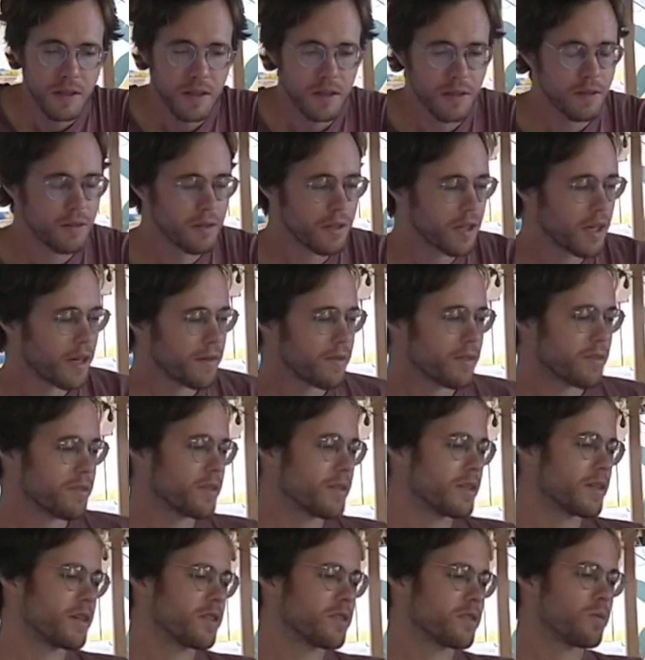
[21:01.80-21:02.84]
Well, you have a
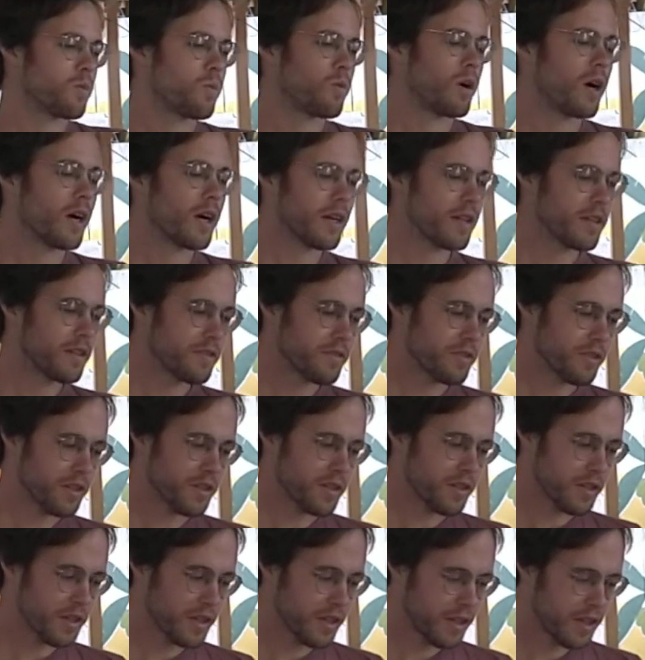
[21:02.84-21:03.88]
3,000 watt inverter,